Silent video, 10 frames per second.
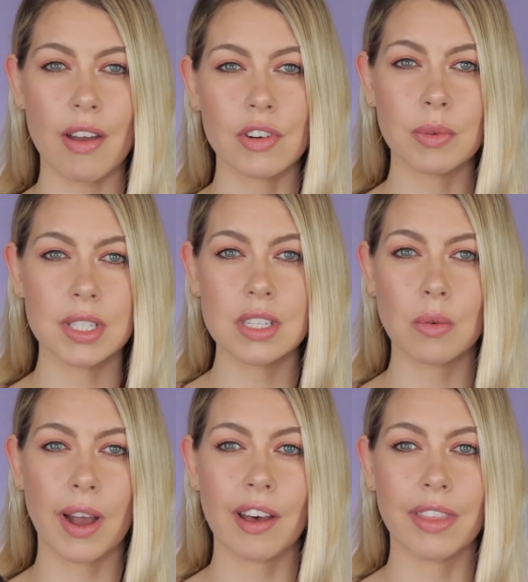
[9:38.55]
Every once in
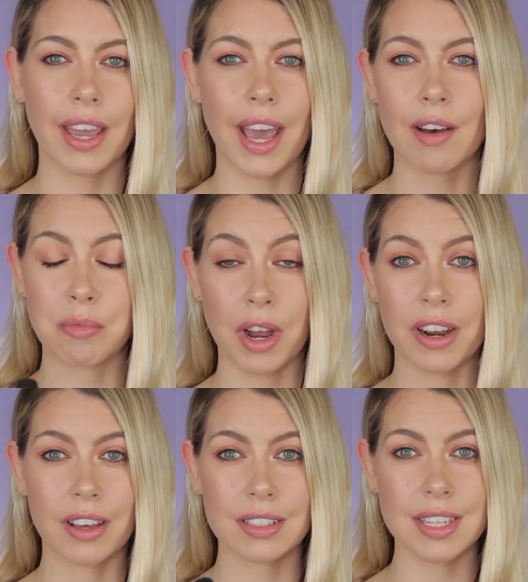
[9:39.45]
a while they have
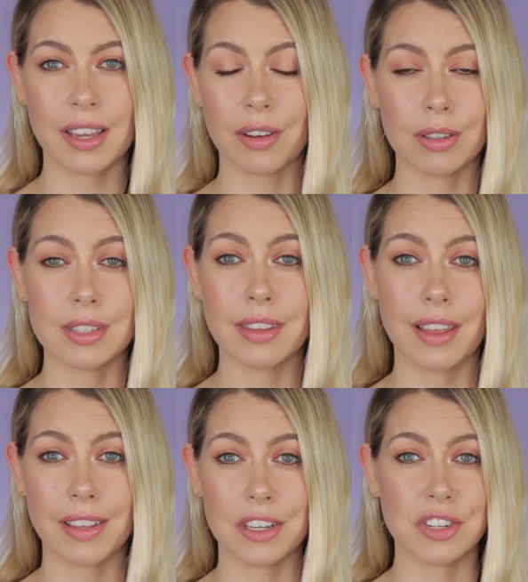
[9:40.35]
products on Ulta
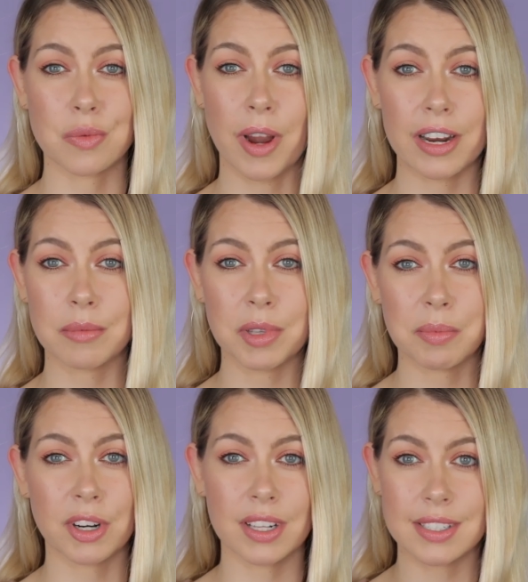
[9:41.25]
that they just randomly
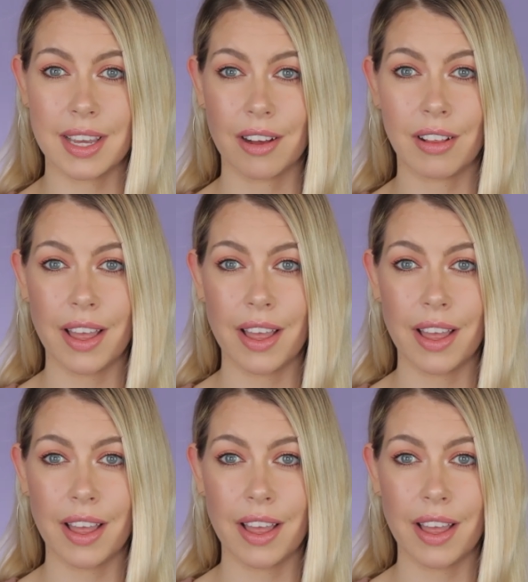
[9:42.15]
put on sale,